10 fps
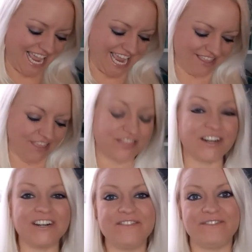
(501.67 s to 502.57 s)
And the
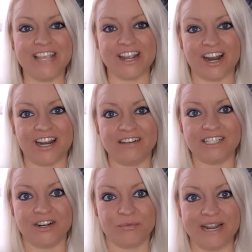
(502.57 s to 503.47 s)
third finger,
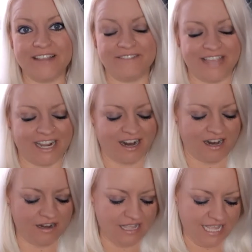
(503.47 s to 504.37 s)
your ring
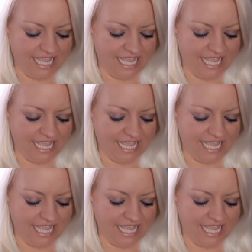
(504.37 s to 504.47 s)
finger,